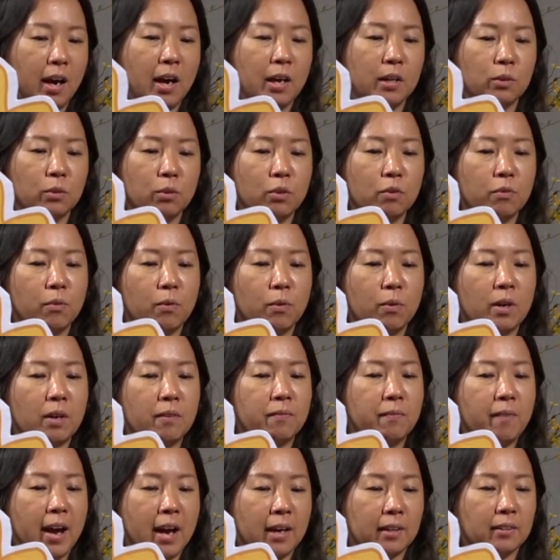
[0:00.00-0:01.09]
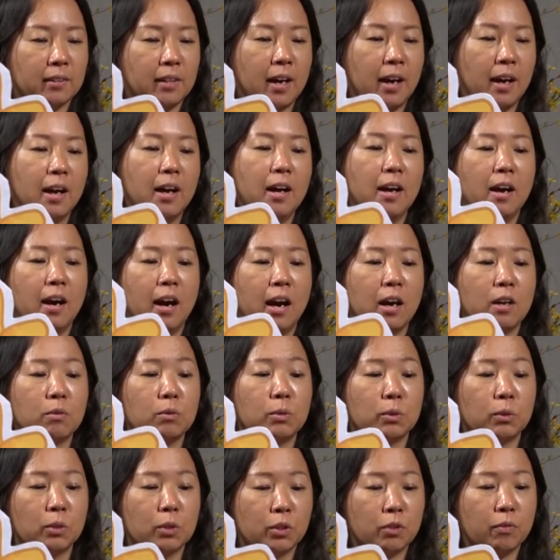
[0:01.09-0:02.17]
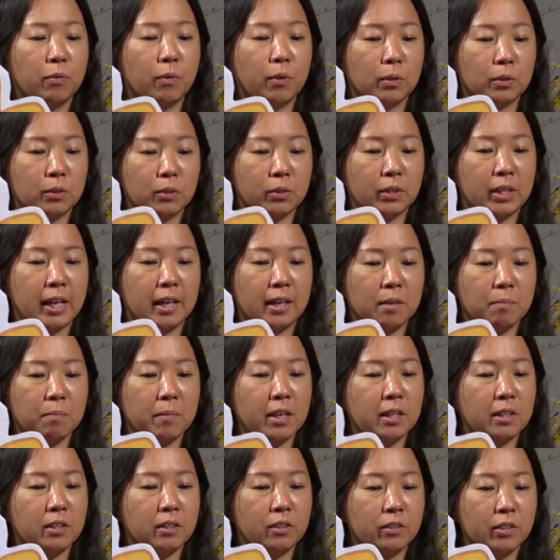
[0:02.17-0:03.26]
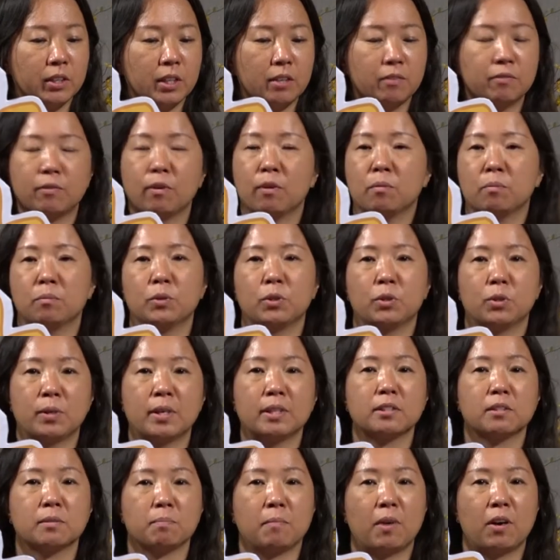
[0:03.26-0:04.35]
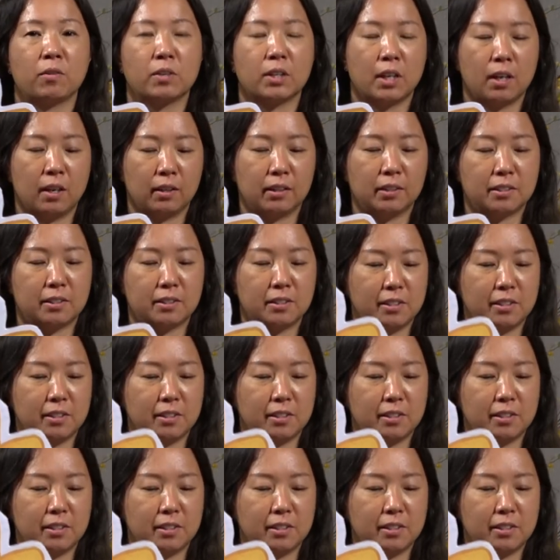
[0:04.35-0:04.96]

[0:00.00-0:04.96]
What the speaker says: I know for a fact that I will look forward to getting my degree from Maui College.